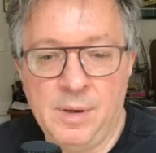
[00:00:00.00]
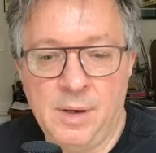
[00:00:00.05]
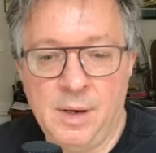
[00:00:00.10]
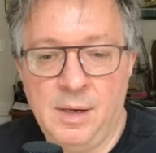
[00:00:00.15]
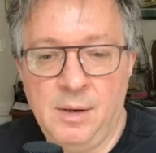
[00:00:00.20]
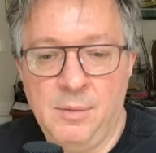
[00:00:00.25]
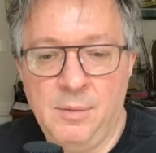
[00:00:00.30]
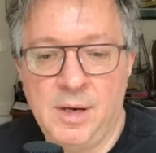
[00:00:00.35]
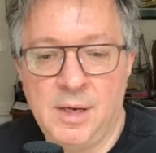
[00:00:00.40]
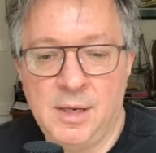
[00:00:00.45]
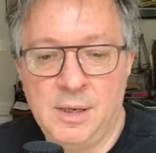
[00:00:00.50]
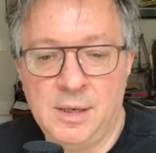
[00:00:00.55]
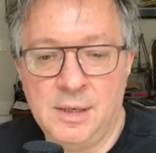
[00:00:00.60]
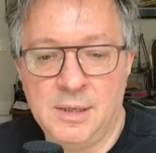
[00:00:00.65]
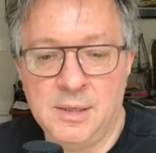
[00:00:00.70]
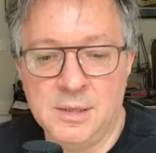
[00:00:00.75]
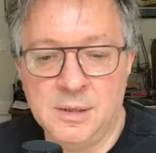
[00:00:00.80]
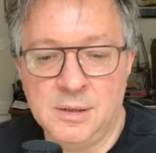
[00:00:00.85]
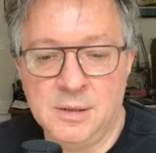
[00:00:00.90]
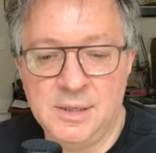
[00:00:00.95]
Anyway,
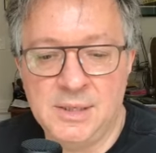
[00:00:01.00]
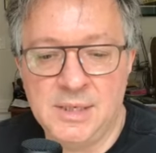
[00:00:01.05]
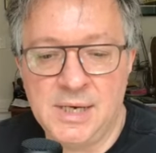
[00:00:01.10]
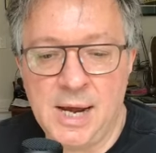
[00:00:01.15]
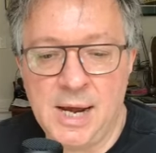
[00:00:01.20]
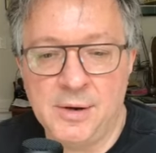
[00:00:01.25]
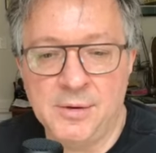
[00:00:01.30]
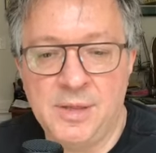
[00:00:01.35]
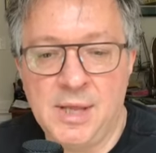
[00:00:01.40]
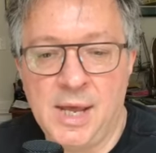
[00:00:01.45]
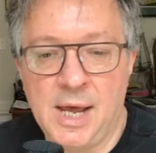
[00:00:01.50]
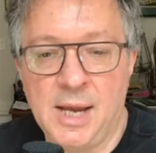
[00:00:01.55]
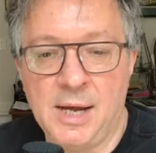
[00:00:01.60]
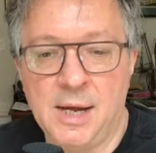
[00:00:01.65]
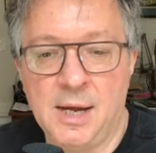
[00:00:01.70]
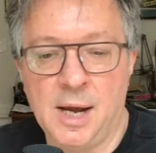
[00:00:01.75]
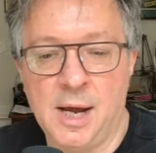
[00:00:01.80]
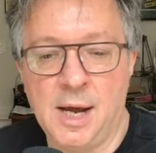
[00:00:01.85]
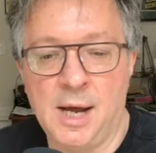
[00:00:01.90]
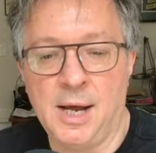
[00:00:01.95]
it turns out that
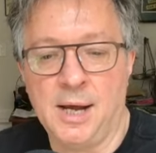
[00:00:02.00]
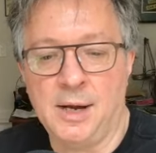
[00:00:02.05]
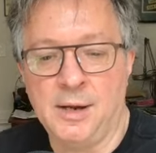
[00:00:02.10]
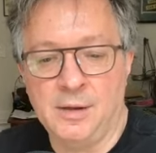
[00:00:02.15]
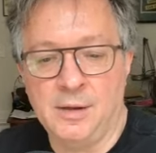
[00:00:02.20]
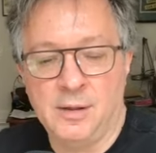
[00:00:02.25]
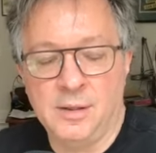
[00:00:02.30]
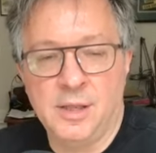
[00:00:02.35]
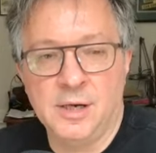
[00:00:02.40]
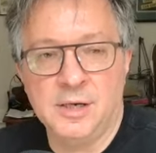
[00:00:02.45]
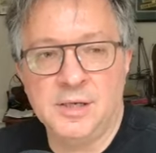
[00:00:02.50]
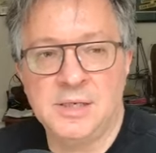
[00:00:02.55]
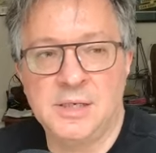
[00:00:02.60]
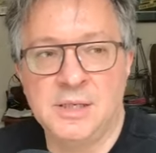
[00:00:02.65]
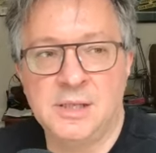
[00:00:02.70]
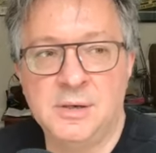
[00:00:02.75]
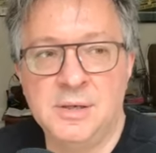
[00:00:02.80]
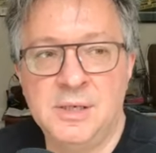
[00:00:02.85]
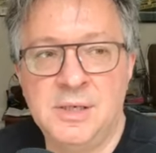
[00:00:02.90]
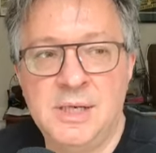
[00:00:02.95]
there's
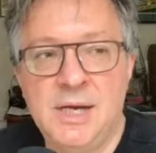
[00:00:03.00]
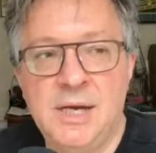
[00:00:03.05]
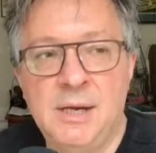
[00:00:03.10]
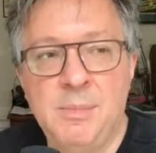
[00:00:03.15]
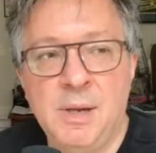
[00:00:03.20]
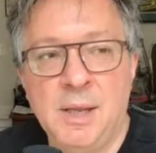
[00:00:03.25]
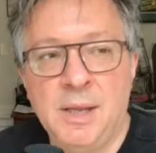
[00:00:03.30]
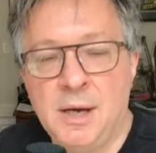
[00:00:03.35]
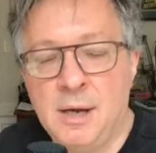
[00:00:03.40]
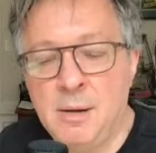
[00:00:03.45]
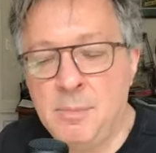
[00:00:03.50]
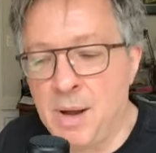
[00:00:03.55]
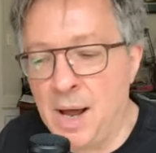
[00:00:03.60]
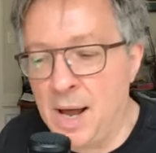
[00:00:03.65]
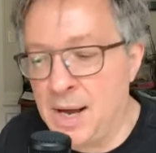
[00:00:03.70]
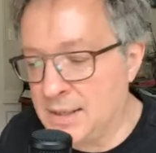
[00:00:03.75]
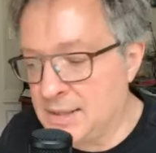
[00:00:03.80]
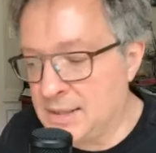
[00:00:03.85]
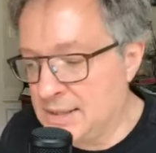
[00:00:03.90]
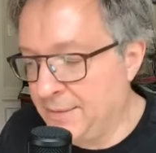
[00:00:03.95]
13 million
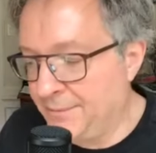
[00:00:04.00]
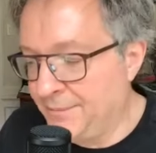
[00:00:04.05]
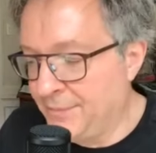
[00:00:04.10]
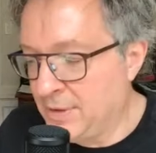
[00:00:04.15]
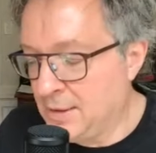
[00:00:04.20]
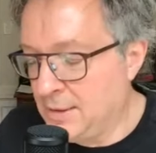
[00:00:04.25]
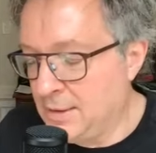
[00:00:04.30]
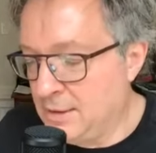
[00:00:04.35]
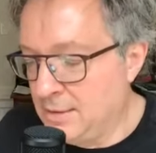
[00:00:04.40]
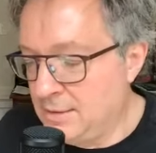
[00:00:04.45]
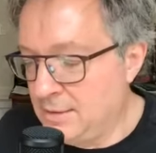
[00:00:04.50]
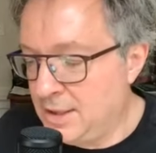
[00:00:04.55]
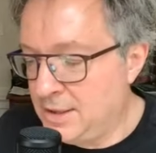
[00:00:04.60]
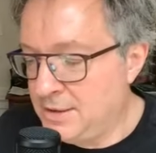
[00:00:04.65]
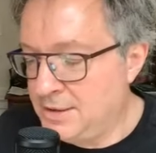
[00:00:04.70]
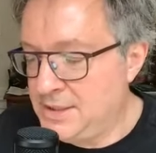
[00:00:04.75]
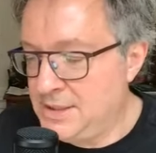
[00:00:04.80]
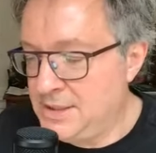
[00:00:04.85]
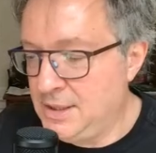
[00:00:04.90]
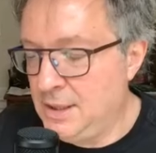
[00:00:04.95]
bucks that
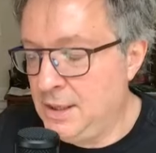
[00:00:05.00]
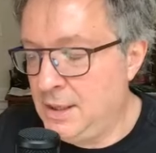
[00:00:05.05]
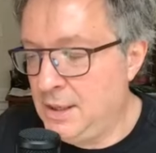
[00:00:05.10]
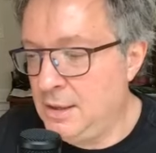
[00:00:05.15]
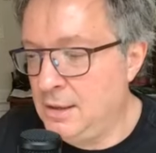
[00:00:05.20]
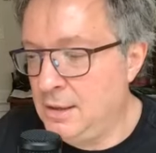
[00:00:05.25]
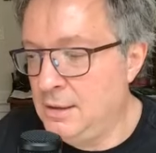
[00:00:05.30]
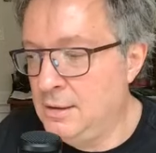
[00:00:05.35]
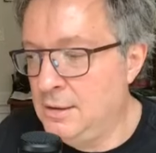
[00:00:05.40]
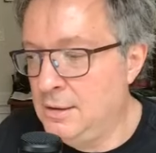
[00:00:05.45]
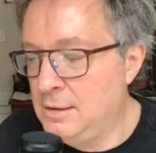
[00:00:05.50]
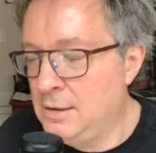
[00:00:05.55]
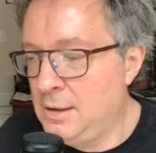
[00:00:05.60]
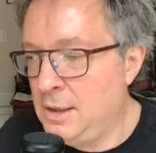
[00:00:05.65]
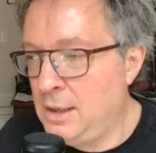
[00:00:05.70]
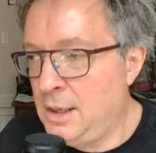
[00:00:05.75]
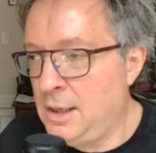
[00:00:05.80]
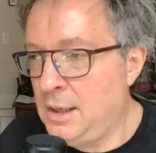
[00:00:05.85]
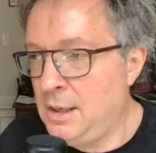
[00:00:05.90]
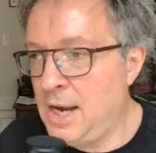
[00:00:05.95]
are sitting
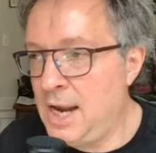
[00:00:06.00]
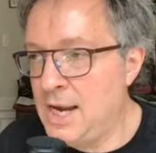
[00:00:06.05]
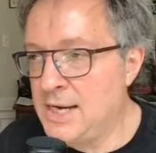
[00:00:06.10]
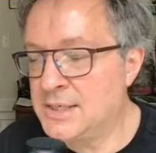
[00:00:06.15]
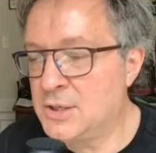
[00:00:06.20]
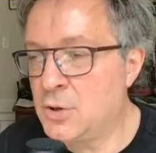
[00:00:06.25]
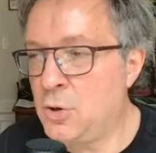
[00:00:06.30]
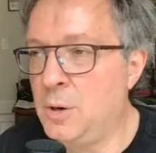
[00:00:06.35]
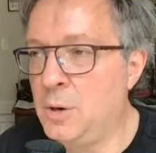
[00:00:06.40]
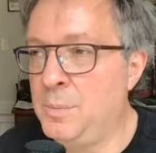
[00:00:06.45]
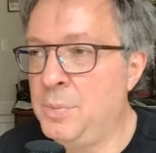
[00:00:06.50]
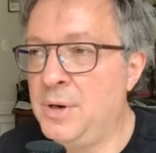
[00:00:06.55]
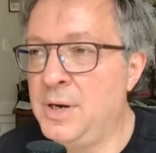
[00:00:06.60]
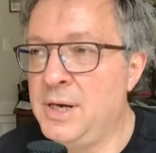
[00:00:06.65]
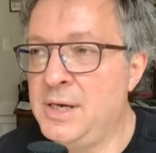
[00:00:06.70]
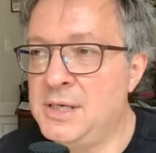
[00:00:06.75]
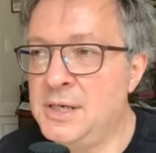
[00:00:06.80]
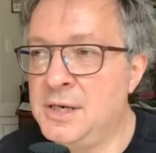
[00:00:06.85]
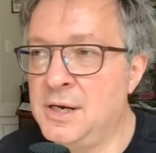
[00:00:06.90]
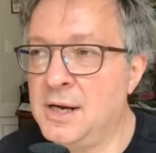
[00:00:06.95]
in S
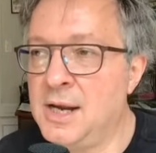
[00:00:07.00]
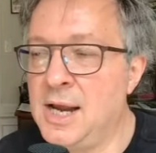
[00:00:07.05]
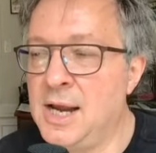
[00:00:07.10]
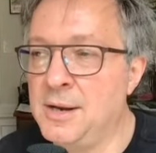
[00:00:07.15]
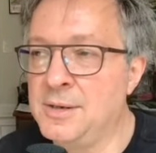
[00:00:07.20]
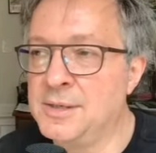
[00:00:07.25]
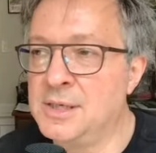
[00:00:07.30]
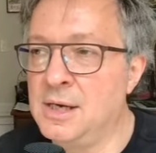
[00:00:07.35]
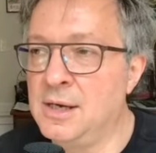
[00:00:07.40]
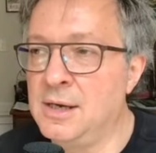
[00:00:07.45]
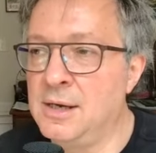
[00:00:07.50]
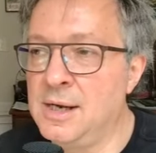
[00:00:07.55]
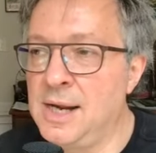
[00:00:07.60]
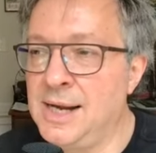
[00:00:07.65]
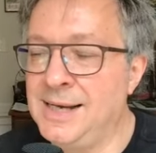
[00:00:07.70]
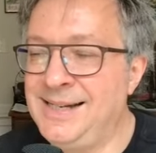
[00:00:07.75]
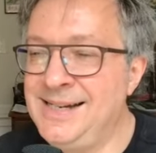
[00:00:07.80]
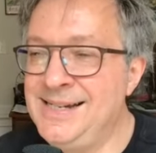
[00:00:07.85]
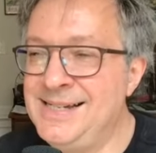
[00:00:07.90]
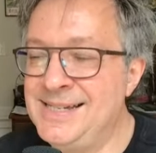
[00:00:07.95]
corporation accounts,
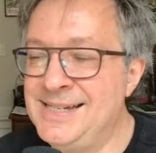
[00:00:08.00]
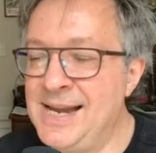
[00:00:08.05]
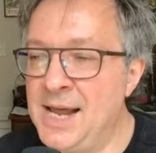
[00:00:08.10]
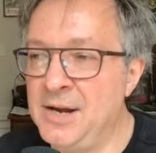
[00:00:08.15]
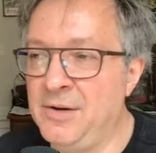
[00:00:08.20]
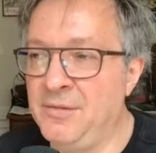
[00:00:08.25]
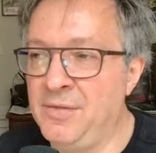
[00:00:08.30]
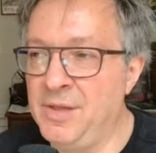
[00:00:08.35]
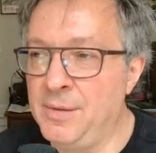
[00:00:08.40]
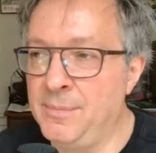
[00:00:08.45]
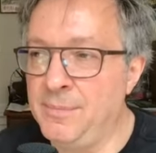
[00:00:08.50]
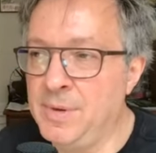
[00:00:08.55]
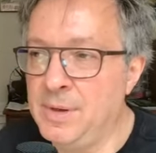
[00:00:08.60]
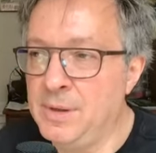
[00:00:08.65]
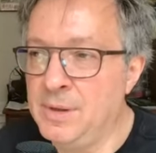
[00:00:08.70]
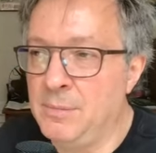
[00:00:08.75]
at least 10 of them.